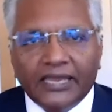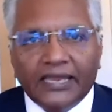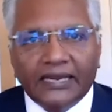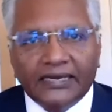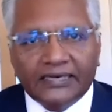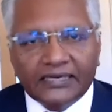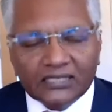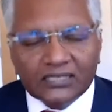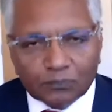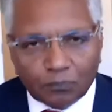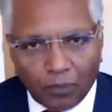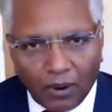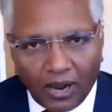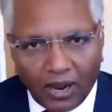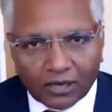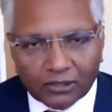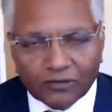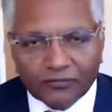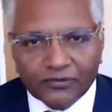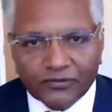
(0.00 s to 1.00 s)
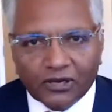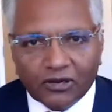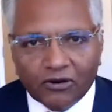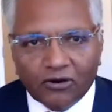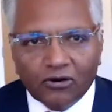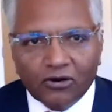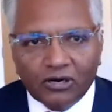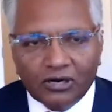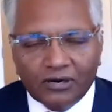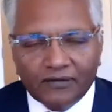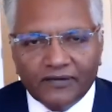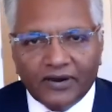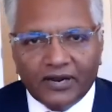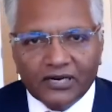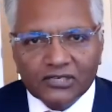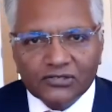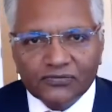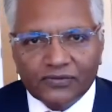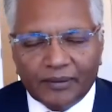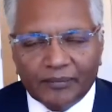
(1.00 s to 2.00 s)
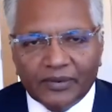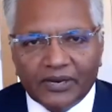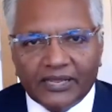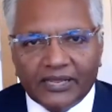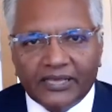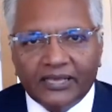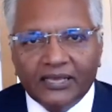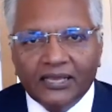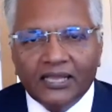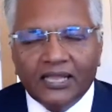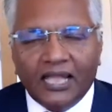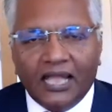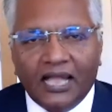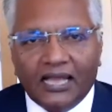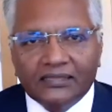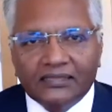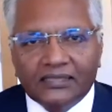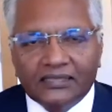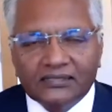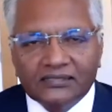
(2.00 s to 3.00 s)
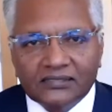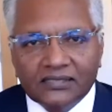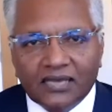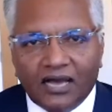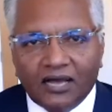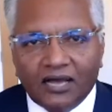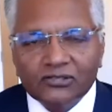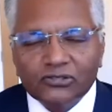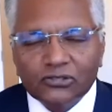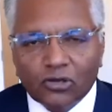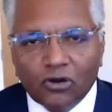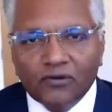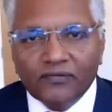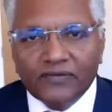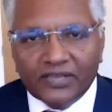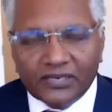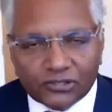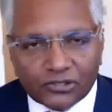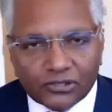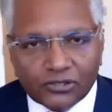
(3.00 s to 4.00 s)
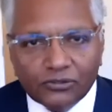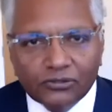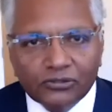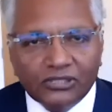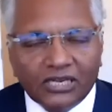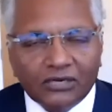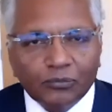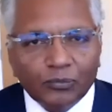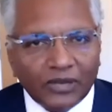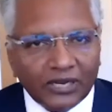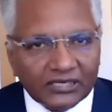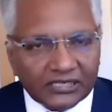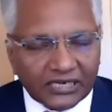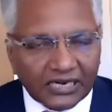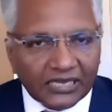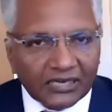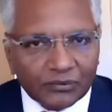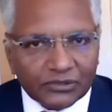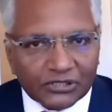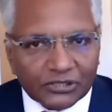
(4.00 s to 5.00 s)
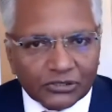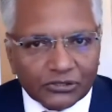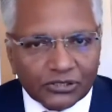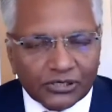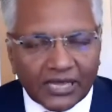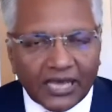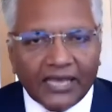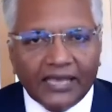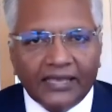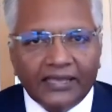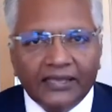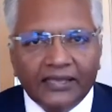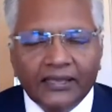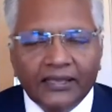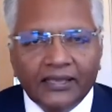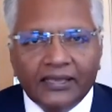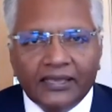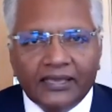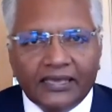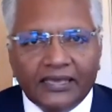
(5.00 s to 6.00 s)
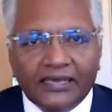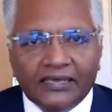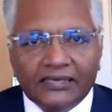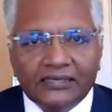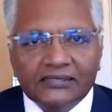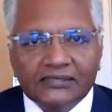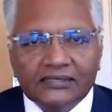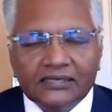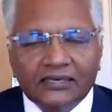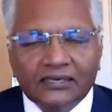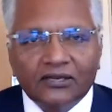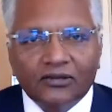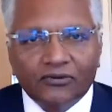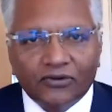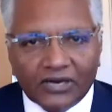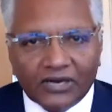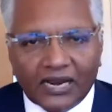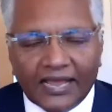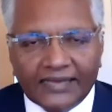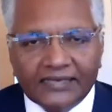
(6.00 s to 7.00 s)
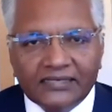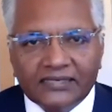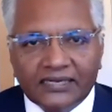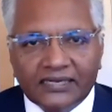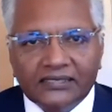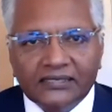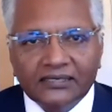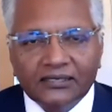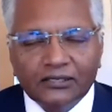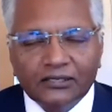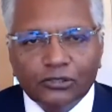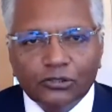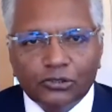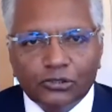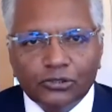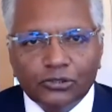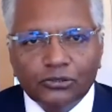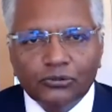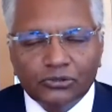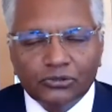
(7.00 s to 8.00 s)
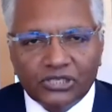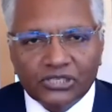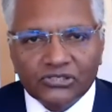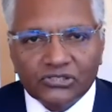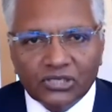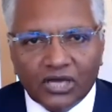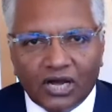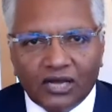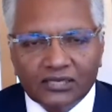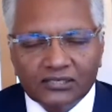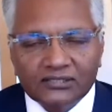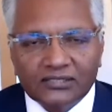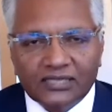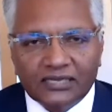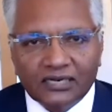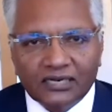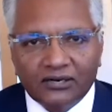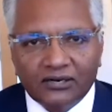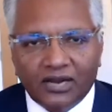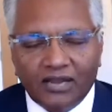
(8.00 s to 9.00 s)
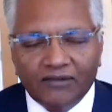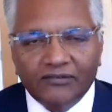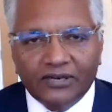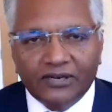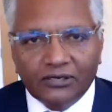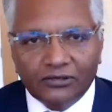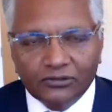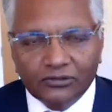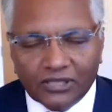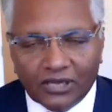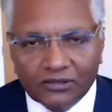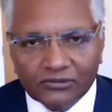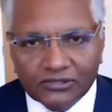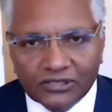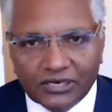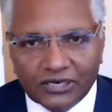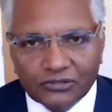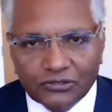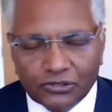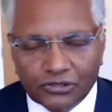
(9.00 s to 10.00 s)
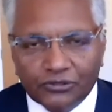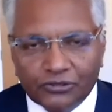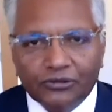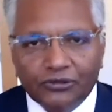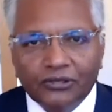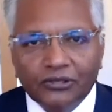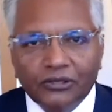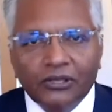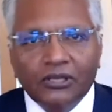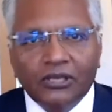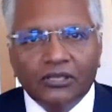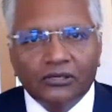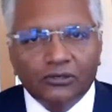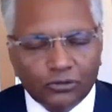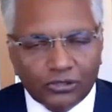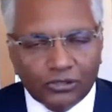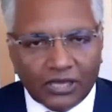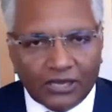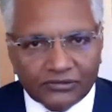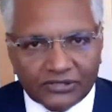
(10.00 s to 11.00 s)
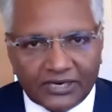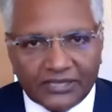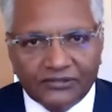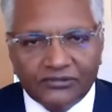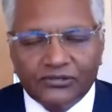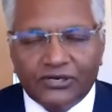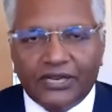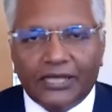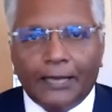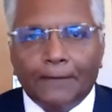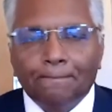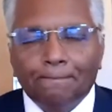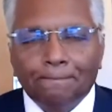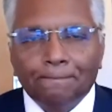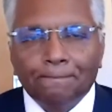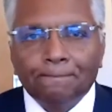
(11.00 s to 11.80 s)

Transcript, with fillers: It is part of the coronavirus family and the SARS-CoV-2 that we are dealing with today is related to the SARS that arrived in 2002, 2003.